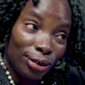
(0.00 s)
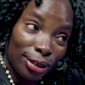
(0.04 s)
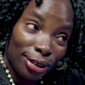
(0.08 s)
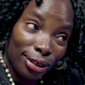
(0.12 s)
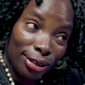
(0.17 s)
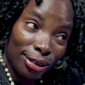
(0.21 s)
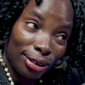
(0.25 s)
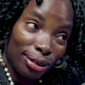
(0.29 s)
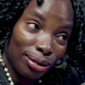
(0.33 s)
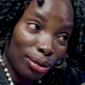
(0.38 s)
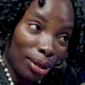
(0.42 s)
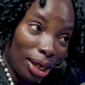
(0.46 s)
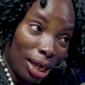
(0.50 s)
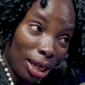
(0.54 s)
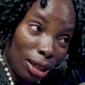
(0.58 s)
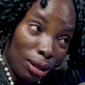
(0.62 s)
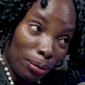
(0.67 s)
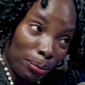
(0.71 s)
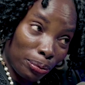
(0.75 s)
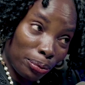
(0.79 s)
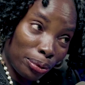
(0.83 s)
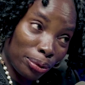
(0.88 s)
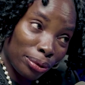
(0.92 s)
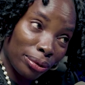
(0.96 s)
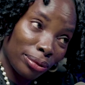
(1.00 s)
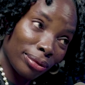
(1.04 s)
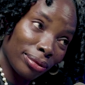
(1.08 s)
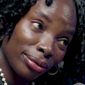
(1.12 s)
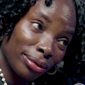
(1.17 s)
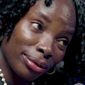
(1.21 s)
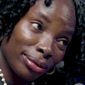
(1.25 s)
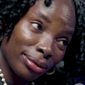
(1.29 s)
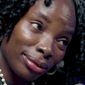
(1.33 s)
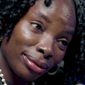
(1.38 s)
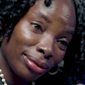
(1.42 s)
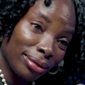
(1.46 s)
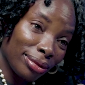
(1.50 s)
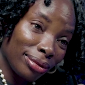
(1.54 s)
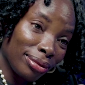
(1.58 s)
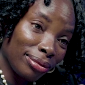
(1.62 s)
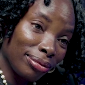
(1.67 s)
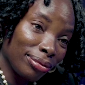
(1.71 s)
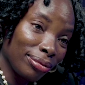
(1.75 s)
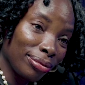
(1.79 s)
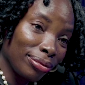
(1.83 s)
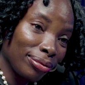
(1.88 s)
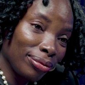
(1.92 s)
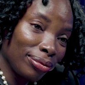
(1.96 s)
just to help
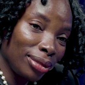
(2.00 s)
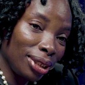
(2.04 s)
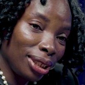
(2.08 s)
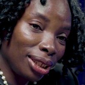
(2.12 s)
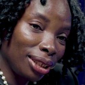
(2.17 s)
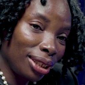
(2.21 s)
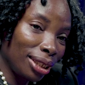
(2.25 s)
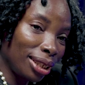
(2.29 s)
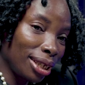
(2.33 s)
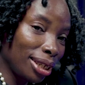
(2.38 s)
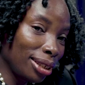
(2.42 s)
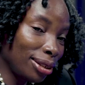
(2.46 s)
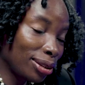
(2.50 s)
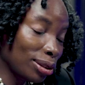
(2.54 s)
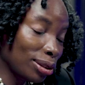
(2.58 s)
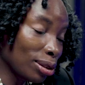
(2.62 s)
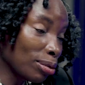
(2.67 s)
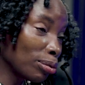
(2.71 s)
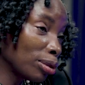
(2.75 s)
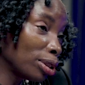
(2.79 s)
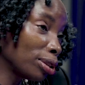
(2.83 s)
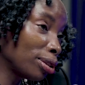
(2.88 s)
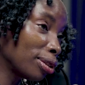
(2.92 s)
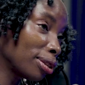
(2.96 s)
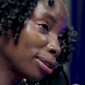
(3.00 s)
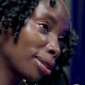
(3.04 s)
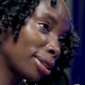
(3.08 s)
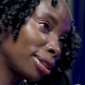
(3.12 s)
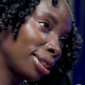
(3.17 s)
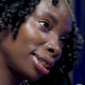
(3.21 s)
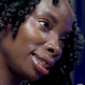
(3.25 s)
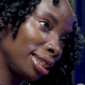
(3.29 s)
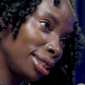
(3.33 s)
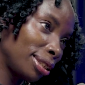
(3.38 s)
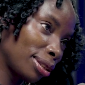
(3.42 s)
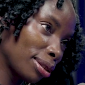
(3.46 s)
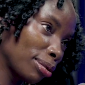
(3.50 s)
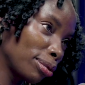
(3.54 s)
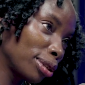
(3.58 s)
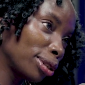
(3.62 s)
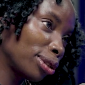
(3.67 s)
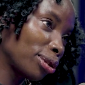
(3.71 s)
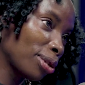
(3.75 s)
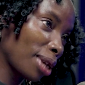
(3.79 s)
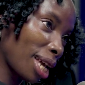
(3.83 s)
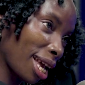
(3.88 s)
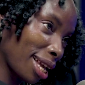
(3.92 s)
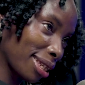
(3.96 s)
in case someone does not see someone
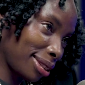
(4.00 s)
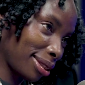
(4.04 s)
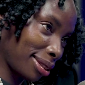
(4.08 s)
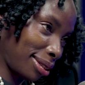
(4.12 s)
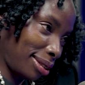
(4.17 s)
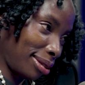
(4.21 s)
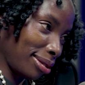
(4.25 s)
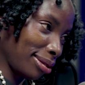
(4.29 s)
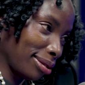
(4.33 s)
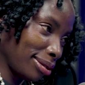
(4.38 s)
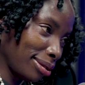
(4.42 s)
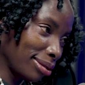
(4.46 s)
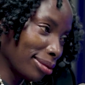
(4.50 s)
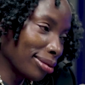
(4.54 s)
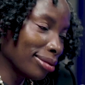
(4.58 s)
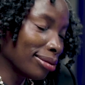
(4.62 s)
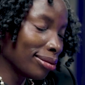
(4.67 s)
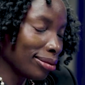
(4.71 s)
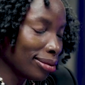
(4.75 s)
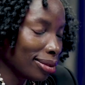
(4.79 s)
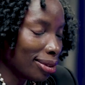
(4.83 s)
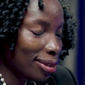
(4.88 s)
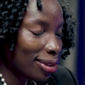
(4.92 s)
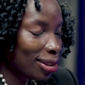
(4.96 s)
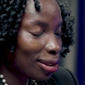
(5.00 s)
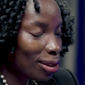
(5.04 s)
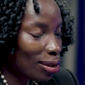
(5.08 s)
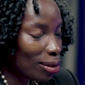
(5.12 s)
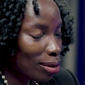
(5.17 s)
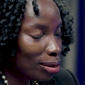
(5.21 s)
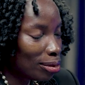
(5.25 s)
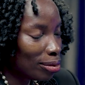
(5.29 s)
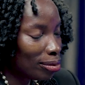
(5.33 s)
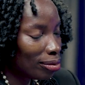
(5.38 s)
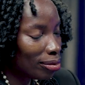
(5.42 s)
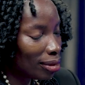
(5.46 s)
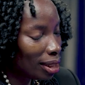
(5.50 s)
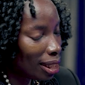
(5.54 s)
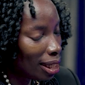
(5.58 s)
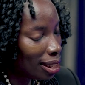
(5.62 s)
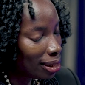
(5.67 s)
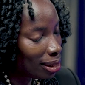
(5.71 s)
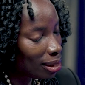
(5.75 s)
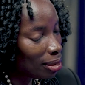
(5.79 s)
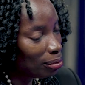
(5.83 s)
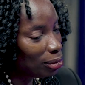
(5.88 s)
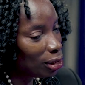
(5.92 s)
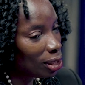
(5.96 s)
to ask. So the
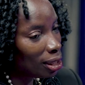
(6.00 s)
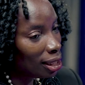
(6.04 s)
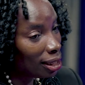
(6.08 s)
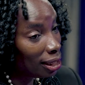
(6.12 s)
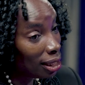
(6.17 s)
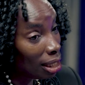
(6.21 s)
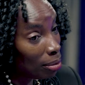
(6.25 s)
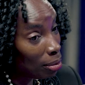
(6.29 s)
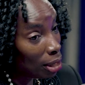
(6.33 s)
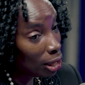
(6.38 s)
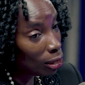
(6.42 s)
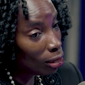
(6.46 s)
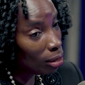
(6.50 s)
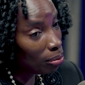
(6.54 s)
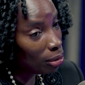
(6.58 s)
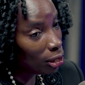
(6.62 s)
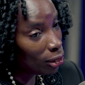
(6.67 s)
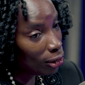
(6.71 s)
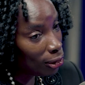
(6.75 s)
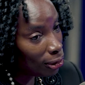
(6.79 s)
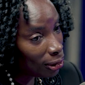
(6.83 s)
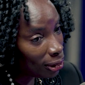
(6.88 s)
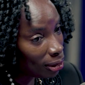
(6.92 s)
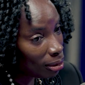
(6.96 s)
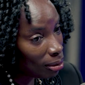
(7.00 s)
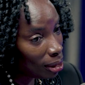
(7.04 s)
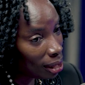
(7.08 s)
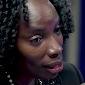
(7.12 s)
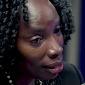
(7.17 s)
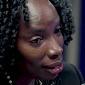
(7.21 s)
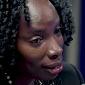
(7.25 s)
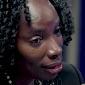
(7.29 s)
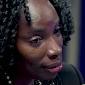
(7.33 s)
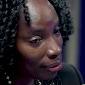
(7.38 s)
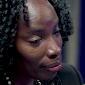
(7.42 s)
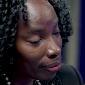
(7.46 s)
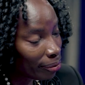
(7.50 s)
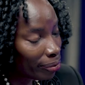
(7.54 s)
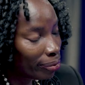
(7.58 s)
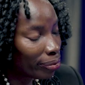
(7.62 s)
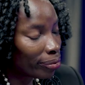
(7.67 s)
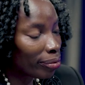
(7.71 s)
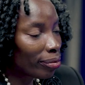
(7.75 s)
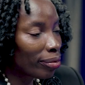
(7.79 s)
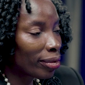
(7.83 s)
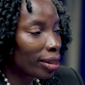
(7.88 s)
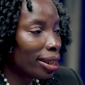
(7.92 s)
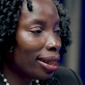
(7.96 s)
assumption is they may not be used to it.
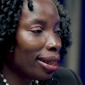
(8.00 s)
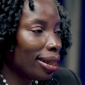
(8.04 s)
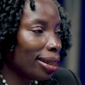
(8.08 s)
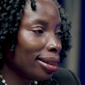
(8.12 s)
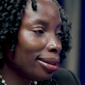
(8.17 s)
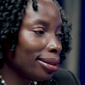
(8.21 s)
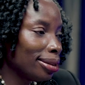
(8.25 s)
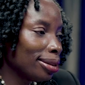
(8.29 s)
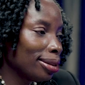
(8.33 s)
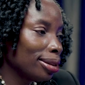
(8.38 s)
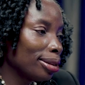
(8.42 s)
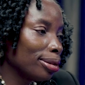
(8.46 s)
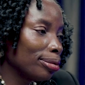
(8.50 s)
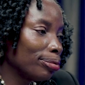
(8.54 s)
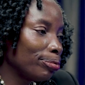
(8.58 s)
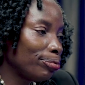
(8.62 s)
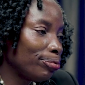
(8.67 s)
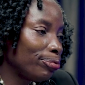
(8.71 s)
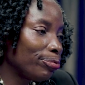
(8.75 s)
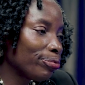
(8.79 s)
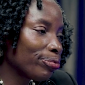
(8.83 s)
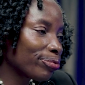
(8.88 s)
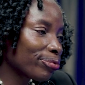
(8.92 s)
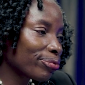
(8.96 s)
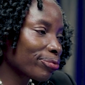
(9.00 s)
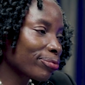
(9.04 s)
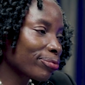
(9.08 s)
And